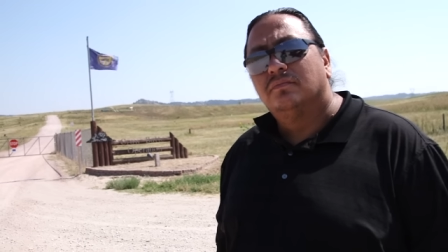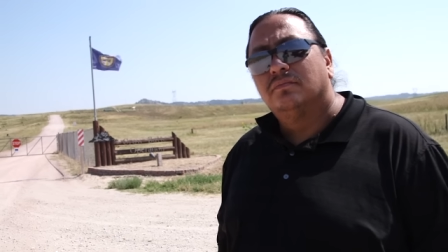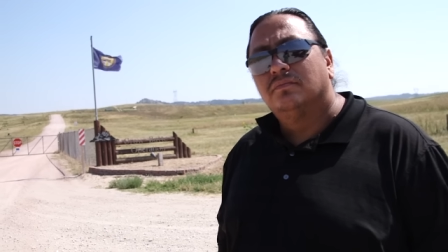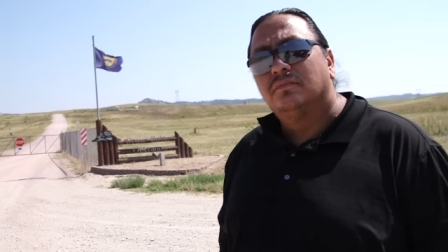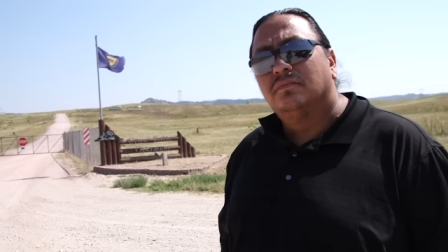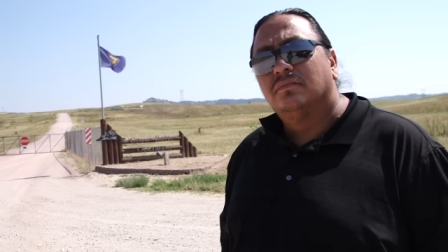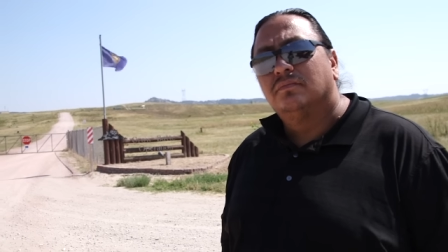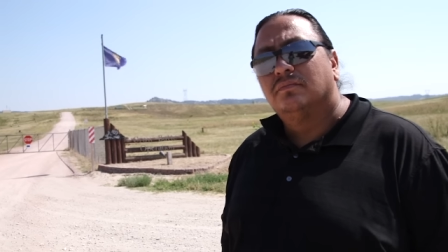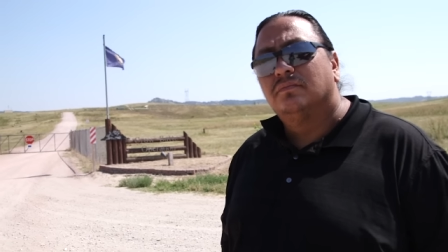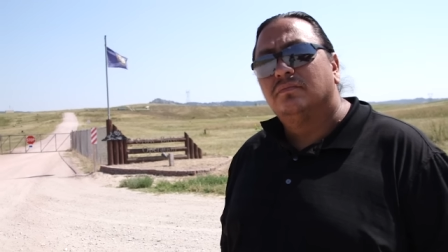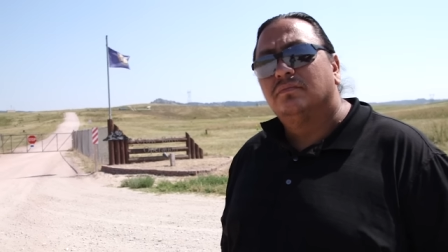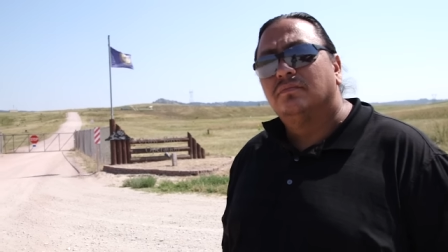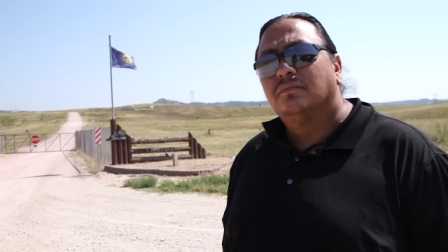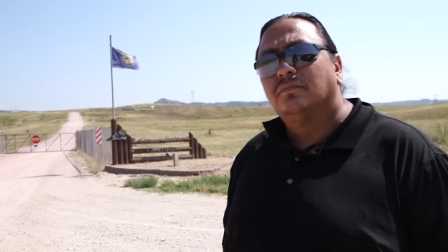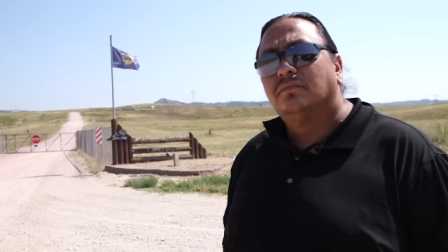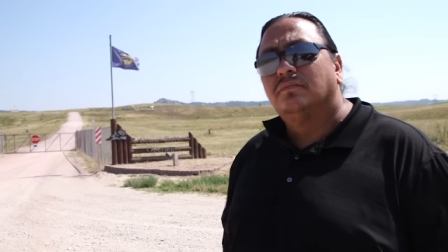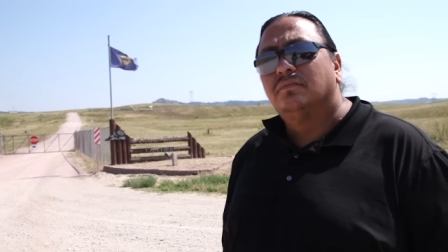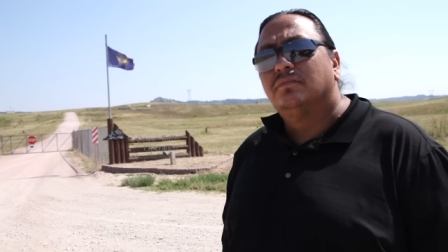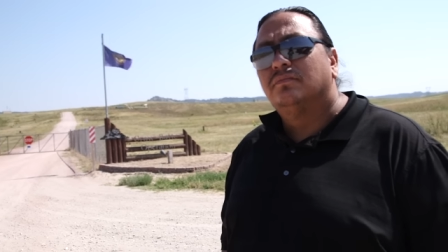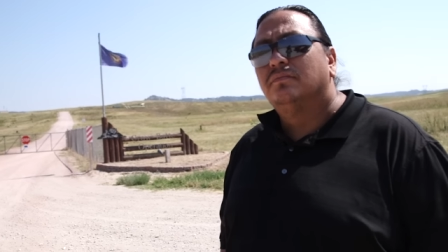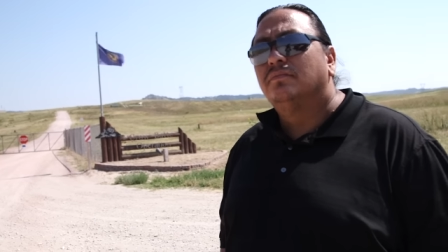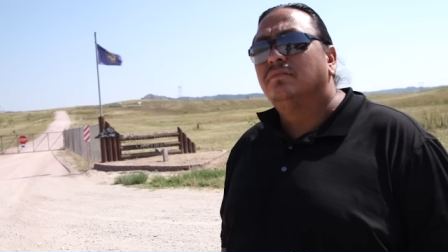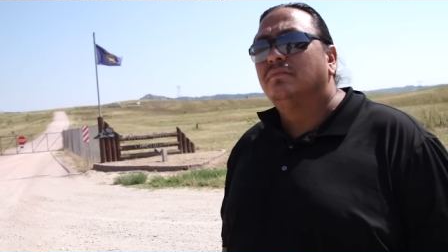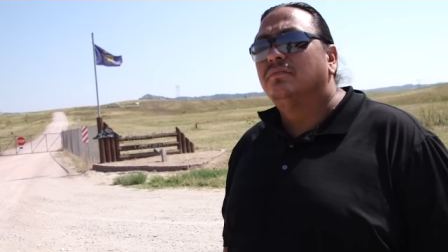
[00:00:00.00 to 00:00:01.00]
time to
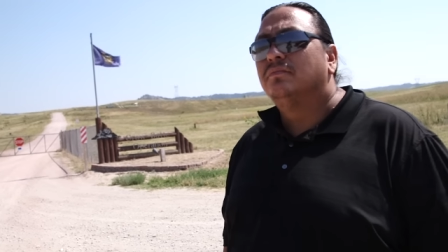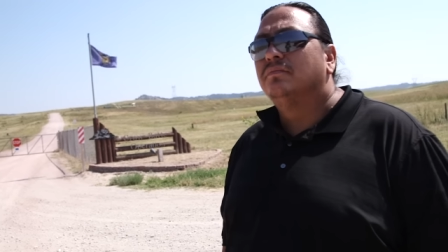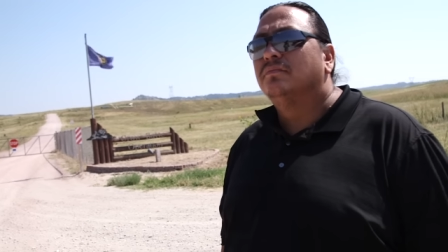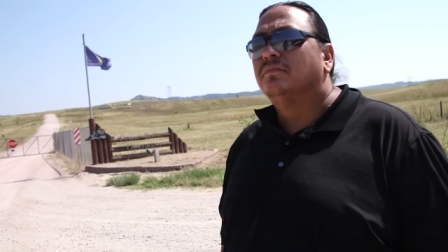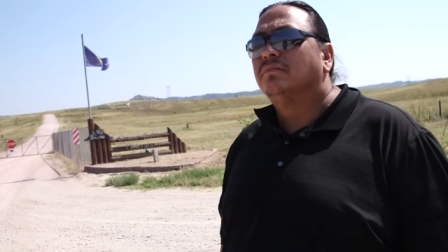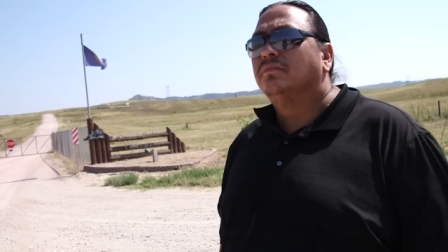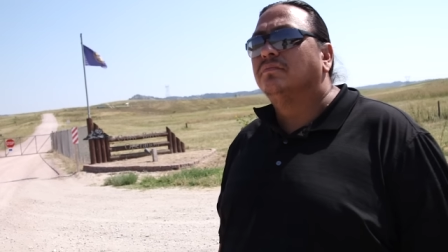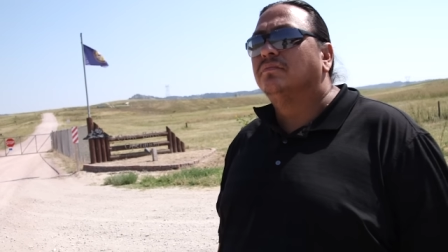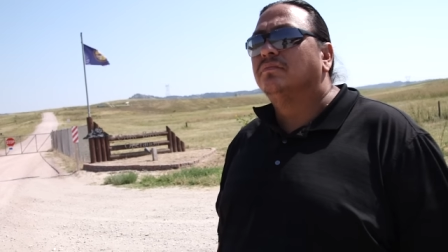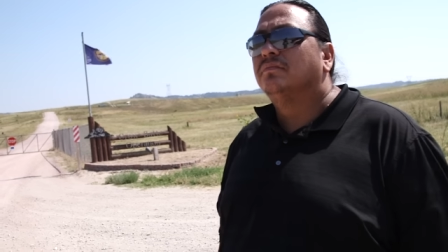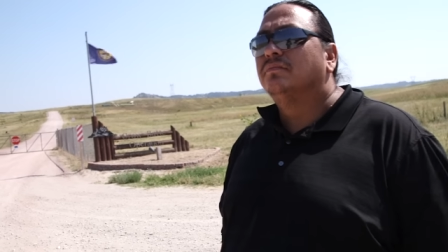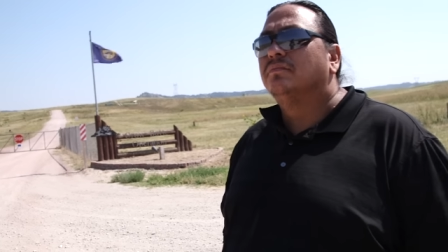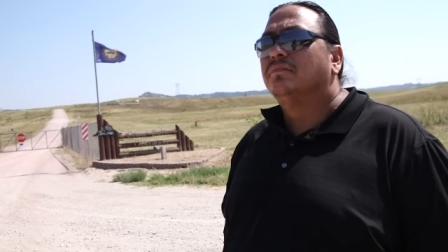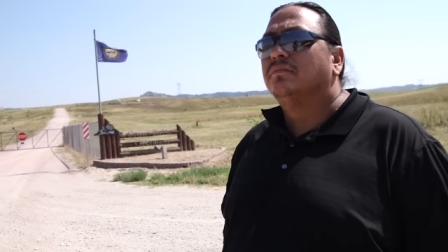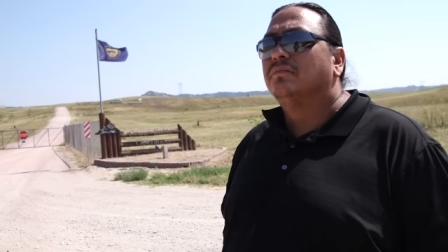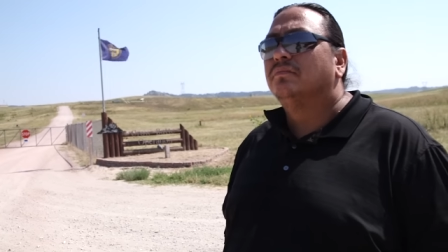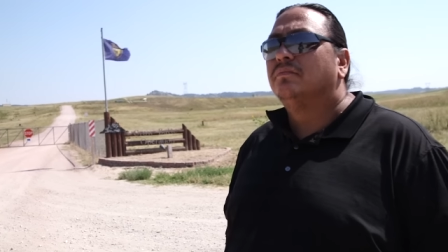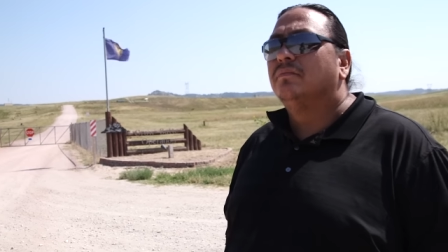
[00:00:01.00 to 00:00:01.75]
understand this important